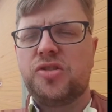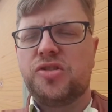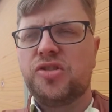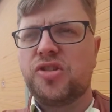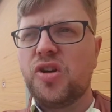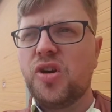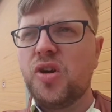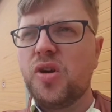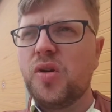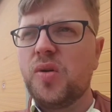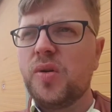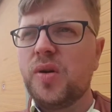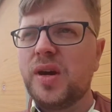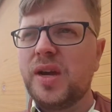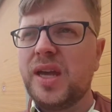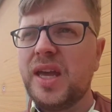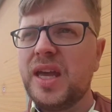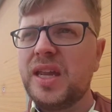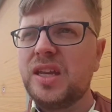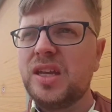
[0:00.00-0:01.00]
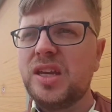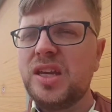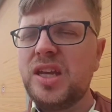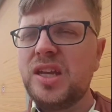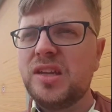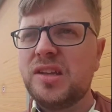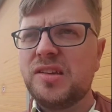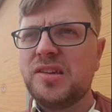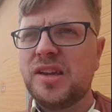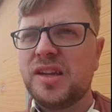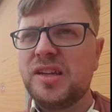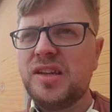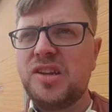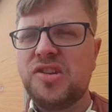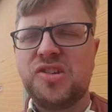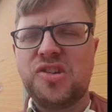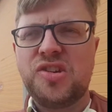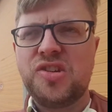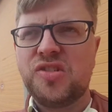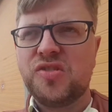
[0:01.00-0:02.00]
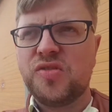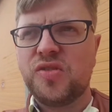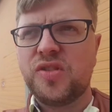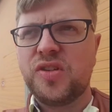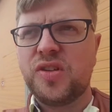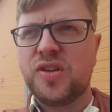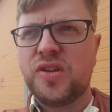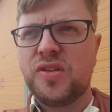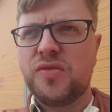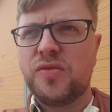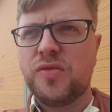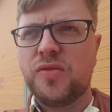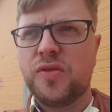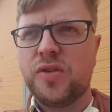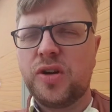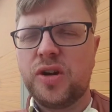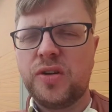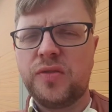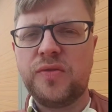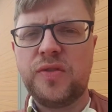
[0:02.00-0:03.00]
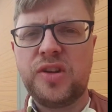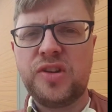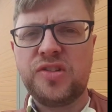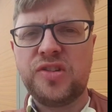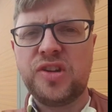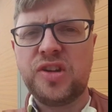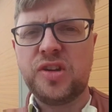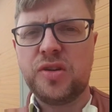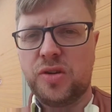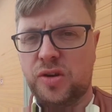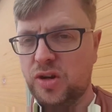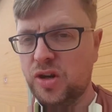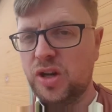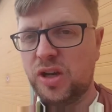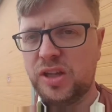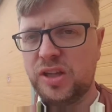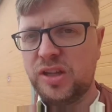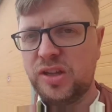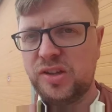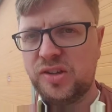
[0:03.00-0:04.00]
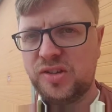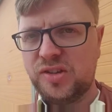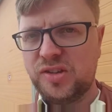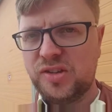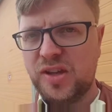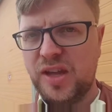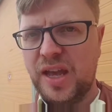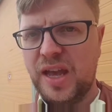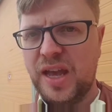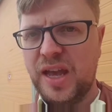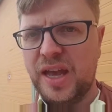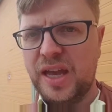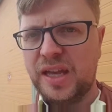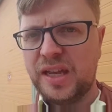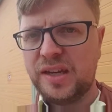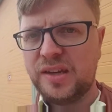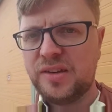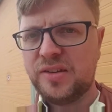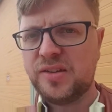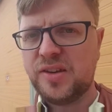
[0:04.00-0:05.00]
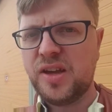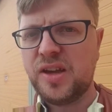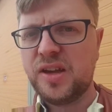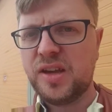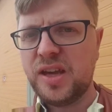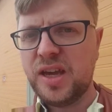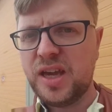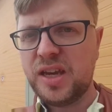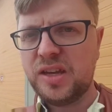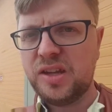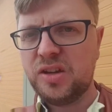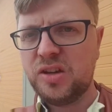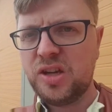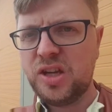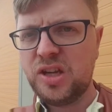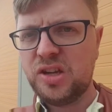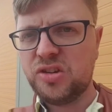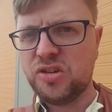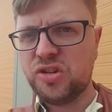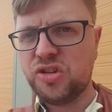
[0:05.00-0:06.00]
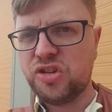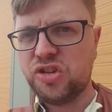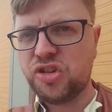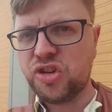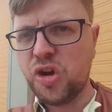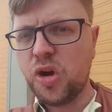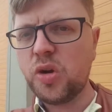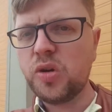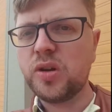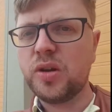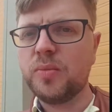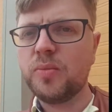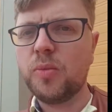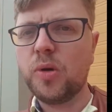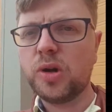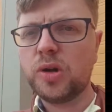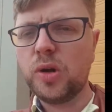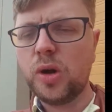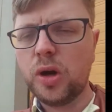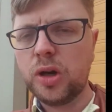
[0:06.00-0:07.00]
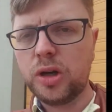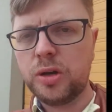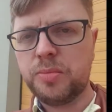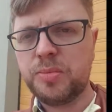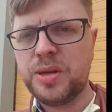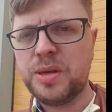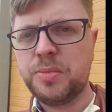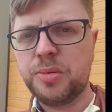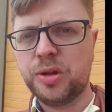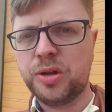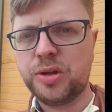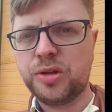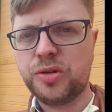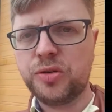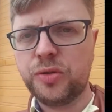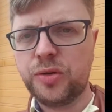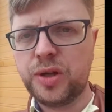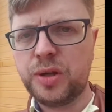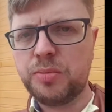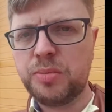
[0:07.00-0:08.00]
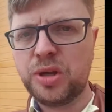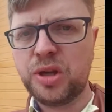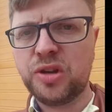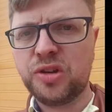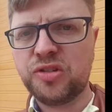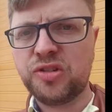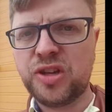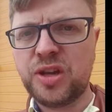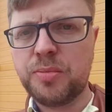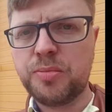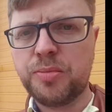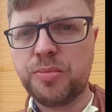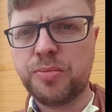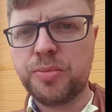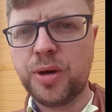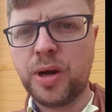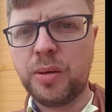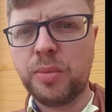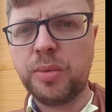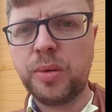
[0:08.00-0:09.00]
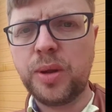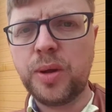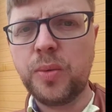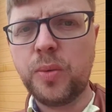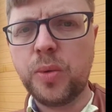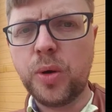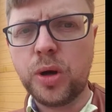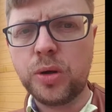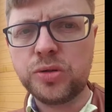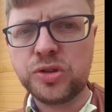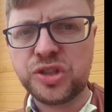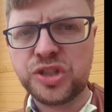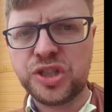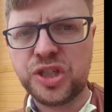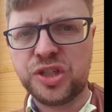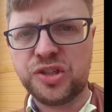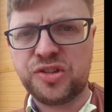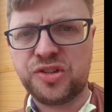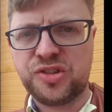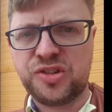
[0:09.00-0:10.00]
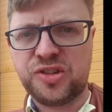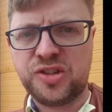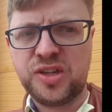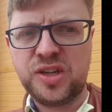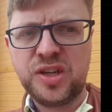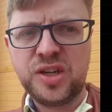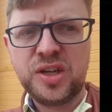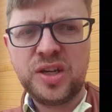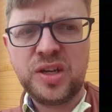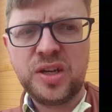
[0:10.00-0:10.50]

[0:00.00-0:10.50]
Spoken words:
So again, you need the technicians for convincing your colleagues, and again you need to show them what other people are doing, because they probably won't just